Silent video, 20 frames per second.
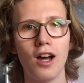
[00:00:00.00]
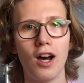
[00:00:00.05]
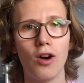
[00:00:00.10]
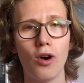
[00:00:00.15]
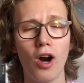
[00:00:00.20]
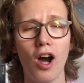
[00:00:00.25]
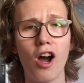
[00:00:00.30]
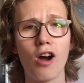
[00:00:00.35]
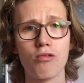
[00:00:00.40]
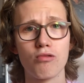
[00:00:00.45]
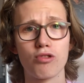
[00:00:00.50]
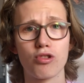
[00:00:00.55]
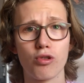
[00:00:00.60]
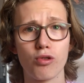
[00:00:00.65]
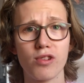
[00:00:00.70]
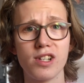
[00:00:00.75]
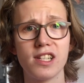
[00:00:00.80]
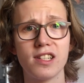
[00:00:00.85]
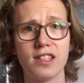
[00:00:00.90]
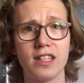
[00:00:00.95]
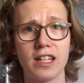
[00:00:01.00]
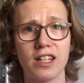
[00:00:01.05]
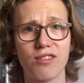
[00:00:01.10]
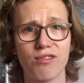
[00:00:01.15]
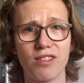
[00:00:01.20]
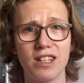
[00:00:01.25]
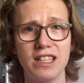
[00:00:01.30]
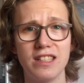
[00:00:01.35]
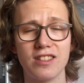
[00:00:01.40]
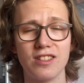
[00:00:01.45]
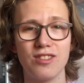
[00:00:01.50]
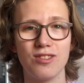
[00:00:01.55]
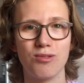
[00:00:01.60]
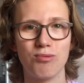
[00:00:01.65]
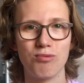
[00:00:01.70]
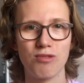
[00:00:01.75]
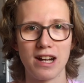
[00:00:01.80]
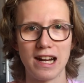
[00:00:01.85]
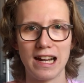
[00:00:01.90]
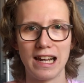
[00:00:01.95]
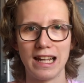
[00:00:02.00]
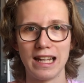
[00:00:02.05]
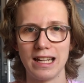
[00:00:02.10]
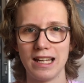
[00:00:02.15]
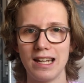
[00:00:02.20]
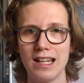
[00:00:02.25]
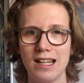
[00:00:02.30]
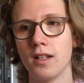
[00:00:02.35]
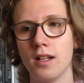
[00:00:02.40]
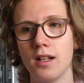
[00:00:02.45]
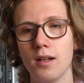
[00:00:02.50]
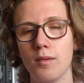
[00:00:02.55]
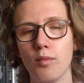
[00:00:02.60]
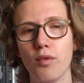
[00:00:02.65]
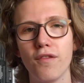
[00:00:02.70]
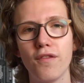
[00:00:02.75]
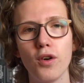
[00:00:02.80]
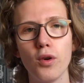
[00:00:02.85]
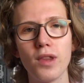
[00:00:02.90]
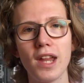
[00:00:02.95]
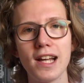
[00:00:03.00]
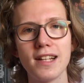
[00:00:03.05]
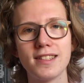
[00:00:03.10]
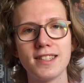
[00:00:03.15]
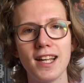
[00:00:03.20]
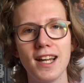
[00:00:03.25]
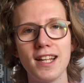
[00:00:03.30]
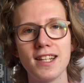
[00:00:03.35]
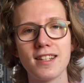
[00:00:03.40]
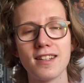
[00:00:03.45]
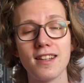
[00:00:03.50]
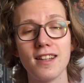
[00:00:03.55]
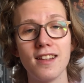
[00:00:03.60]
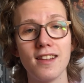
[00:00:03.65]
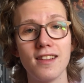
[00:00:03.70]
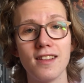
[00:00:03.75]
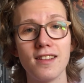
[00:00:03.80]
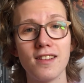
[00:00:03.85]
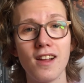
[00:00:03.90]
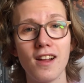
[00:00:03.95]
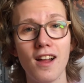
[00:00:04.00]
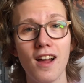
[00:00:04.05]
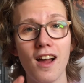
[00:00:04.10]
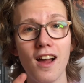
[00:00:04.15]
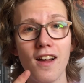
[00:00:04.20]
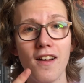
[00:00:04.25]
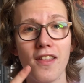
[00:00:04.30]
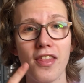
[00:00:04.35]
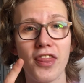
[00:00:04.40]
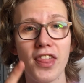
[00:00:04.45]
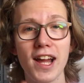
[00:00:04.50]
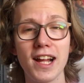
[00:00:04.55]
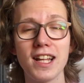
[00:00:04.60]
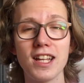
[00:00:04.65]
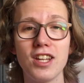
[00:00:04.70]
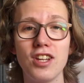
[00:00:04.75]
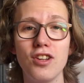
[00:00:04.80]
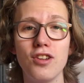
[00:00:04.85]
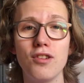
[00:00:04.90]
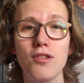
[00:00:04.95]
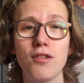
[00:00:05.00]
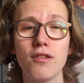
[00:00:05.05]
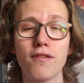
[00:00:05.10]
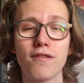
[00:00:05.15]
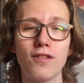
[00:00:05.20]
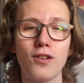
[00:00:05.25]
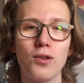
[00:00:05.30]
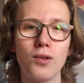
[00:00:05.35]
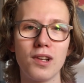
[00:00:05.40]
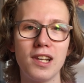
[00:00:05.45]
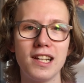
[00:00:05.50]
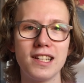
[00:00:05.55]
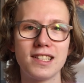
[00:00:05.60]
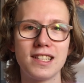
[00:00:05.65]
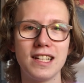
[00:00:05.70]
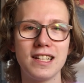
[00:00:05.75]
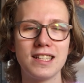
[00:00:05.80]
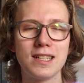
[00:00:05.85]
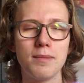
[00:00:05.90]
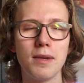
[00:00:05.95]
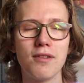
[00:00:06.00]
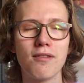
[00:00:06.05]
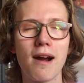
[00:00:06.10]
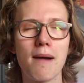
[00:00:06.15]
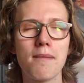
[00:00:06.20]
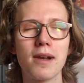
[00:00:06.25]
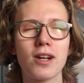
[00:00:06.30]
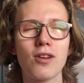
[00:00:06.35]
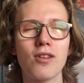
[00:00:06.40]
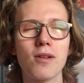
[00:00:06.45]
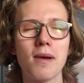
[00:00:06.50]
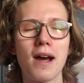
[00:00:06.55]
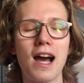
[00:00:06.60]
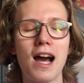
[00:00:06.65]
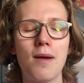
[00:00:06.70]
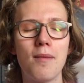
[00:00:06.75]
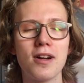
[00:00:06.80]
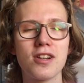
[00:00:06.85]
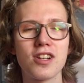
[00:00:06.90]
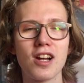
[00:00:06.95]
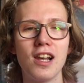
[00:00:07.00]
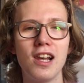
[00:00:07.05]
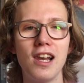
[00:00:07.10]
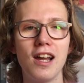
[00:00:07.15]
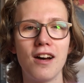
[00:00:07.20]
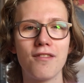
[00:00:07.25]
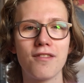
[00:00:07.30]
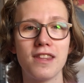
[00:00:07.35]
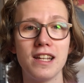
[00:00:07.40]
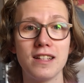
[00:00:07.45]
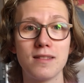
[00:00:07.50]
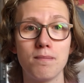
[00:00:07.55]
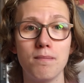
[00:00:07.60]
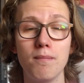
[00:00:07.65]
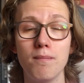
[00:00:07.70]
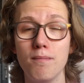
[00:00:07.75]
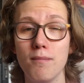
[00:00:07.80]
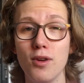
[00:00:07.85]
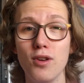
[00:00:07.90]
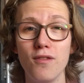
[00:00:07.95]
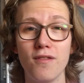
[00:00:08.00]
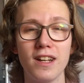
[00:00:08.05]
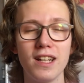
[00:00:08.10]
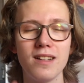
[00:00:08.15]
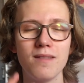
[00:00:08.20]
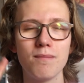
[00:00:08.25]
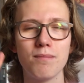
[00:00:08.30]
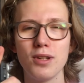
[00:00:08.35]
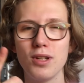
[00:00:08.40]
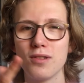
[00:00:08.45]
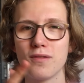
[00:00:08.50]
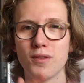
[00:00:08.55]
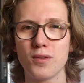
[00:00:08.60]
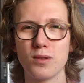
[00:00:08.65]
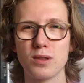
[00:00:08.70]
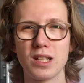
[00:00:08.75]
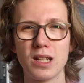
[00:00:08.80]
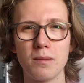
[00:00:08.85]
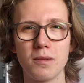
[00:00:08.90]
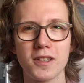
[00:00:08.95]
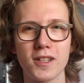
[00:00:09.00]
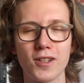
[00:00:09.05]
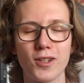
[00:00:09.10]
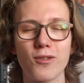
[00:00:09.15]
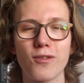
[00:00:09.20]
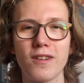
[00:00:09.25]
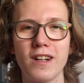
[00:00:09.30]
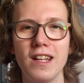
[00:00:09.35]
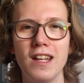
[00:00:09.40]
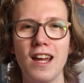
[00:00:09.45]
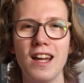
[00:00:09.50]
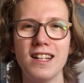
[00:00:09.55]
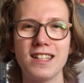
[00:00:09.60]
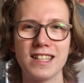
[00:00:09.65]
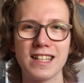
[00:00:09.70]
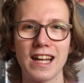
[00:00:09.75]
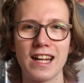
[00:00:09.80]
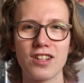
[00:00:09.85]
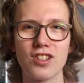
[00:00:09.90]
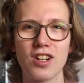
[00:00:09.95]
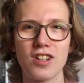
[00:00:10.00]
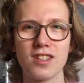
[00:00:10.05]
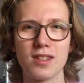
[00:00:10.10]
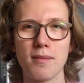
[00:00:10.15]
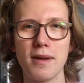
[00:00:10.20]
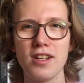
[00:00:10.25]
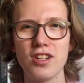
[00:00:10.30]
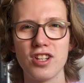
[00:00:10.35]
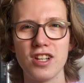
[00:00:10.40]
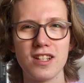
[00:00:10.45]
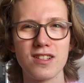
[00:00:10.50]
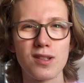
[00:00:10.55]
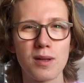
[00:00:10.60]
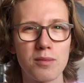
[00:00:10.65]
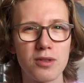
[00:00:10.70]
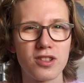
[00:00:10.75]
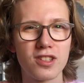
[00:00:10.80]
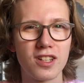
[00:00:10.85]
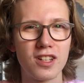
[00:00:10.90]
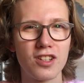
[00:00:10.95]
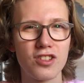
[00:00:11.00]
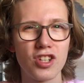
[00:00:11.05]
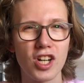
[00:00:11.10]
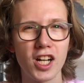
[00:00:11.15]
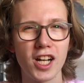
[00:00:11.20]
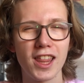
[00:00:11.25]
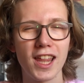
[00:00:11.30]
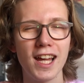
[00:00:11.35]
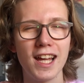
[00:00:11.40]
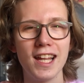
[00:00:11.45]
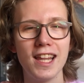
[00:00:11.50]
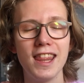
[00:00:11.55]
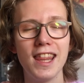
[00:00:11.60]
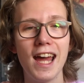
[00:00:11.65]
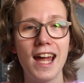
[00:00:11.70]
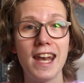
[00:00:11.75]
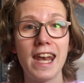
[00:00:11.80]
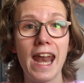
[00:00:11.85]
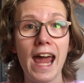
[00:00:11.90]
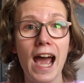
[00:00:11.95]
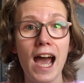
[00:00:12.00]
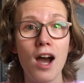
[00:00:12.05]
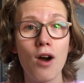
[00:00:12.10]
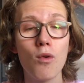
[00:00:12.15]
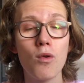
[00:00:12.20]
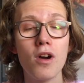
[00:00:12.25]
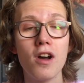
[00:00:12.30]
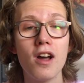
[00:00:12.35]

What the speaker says: altruistic reasons, really. With all that said, thank you for listening to me rambling on about how much I love this movie. Beautiful cinematography. Didn't get a chance to mention it, so I'm just going to chuck that in there now.